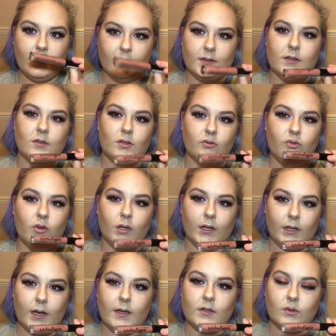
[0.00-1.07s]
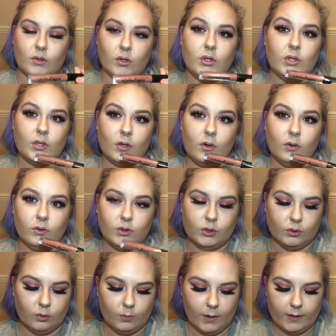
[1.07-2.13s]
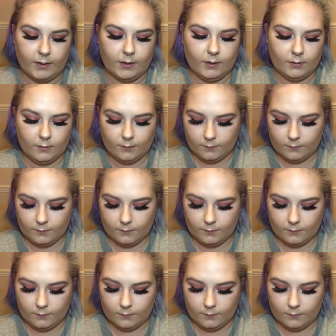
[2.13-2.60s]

This is a really nice nude to go with it.